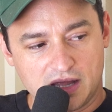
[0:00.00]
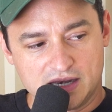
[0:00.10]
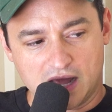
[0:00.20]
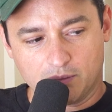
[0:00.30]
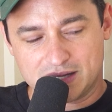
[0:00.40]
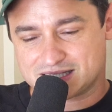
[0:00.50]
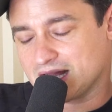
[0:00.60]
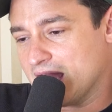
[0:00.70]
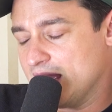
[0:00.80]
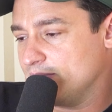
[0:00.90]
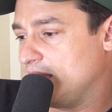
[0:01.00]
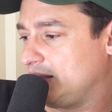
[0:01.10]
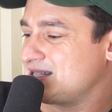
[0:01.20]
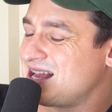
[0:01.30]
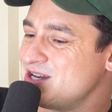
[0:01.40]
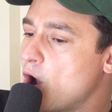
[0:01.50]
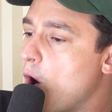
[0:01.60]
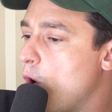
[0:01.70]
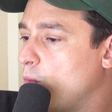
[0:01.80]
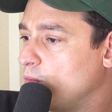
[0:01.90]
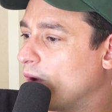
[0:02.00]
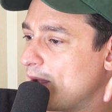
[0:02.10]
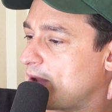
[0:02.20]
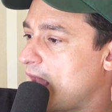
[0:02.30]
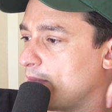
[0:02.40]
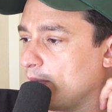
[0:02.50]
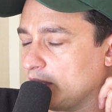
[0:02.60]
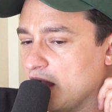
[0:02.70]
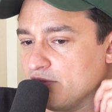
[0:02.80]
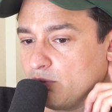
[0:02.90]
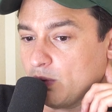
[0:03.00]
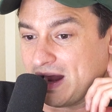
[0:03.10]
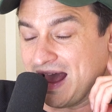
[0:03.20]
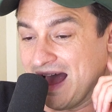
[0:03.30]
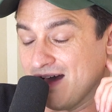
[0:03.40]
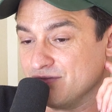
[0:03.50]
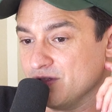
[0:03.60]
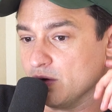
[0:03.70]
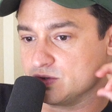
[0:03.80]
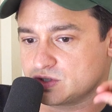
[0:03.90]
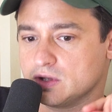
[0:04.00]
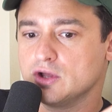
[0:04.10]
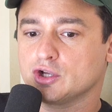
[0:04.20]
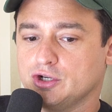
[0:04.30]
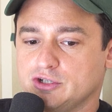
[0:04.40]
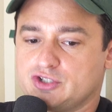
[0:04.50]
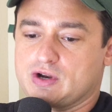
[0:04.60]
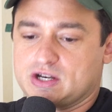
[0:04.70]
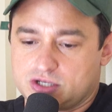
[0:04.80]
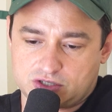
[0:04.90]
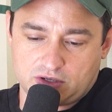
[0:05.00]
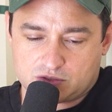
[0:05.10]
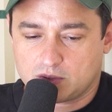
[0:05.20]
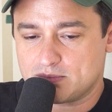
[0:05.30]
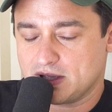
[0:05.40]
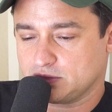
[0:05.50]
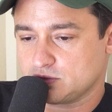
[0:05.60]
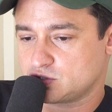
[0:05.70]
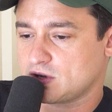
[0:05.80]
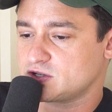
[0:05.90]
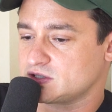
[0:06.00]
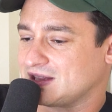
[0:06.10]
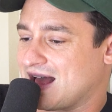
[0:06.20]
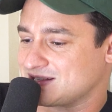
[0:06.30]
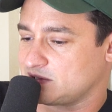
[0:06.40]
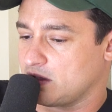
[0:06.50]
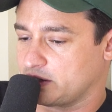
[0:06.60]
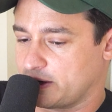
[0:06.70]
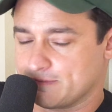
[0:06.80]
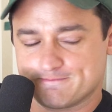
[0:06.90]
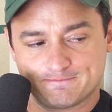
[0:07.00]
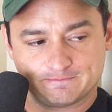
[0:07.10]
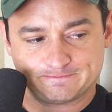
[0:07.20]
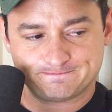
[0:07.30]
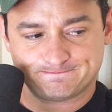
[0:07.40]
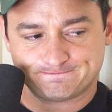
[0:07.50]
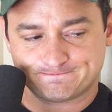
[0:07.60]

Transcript: and not waste time because I know what I'm capable of when I have those good stretches. So I just want to make those stretches last longer. Yeah.